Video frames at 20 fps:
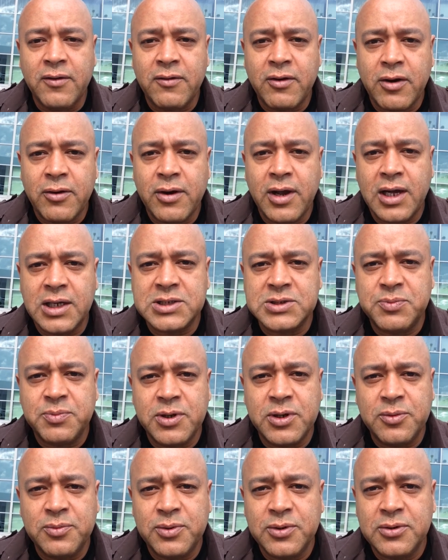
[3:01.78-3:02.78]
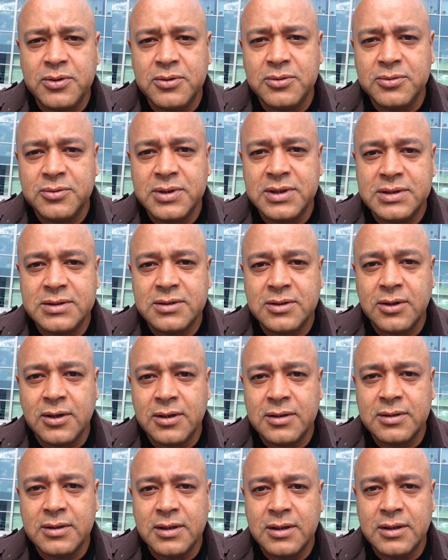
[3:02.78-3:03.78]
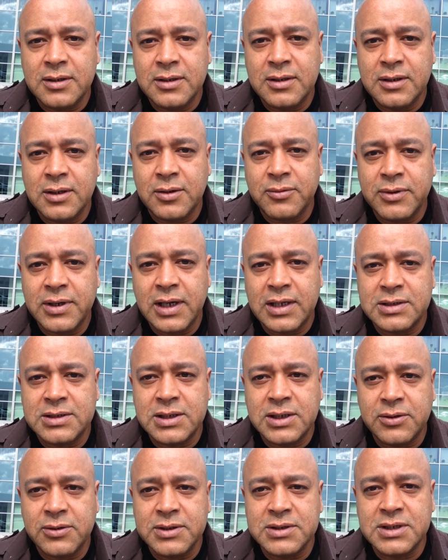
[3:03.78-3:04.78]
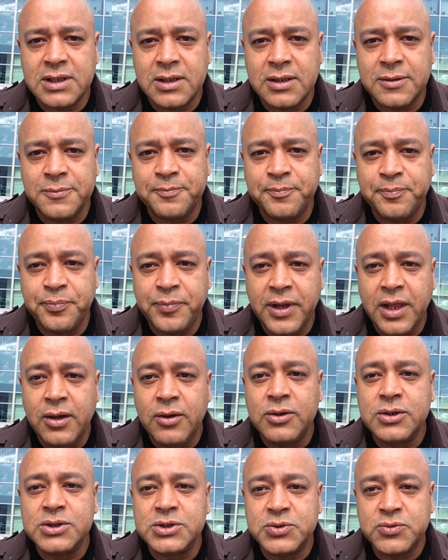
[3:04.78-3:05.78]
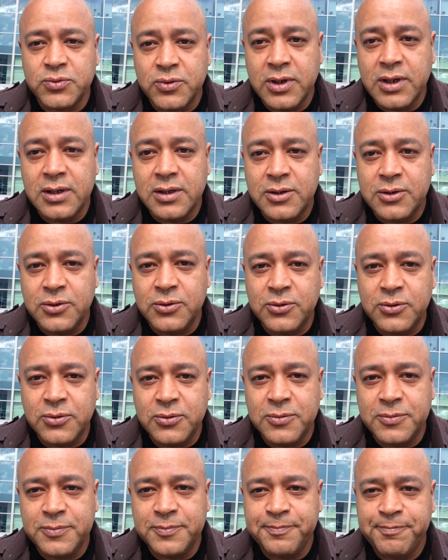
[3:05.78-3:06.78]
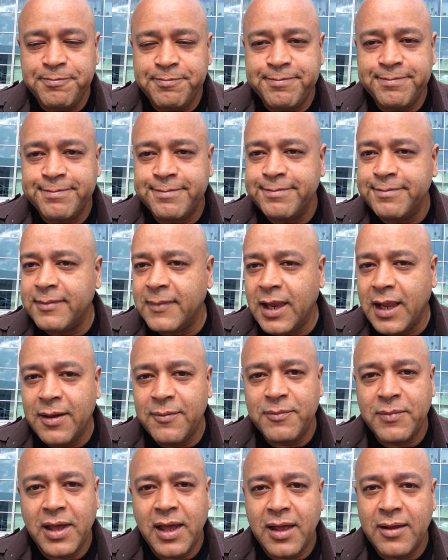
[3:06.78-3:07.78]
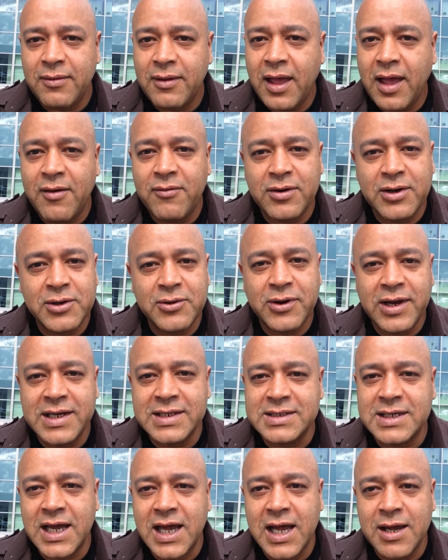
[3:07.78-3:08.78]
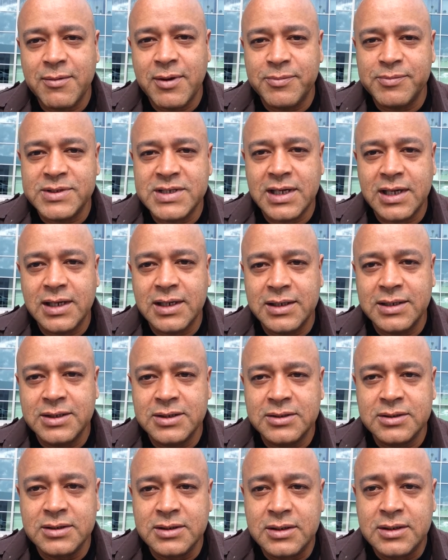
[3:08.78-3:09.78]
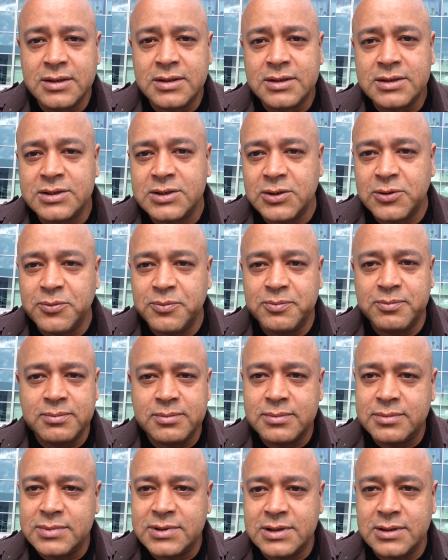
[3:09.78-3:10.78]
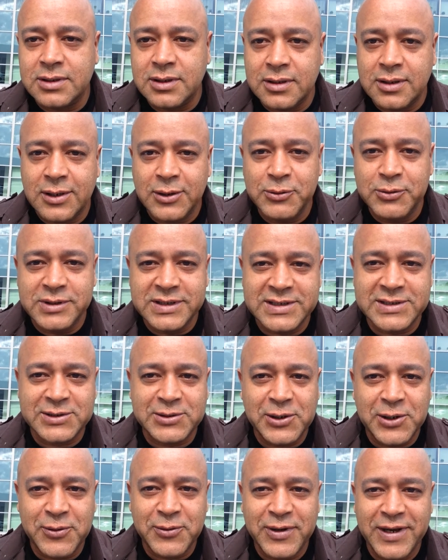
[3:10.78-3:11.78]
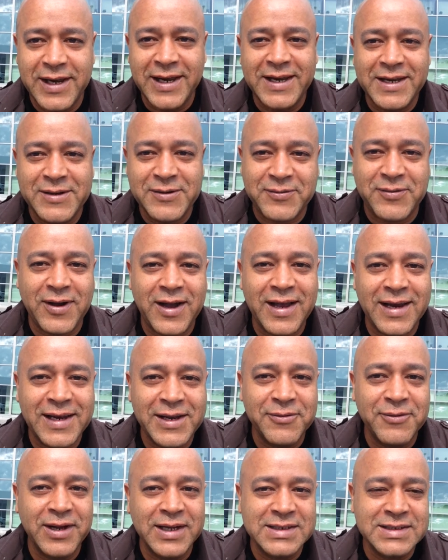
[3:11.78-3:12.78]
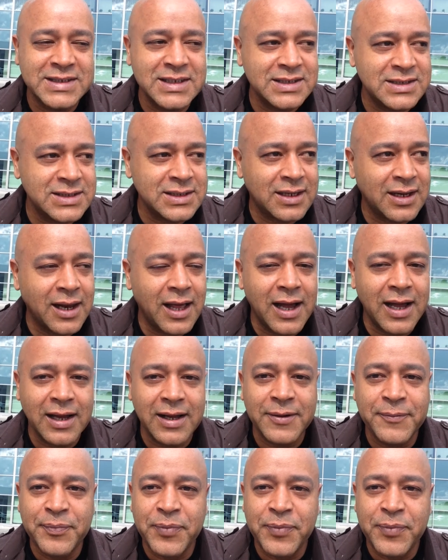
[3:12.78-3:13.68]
very hospitable. We talked and, you know, we got to know each other. It's really cool. Having a great time, I'm telling you. So to conclude the story, finally around 6 o'clock,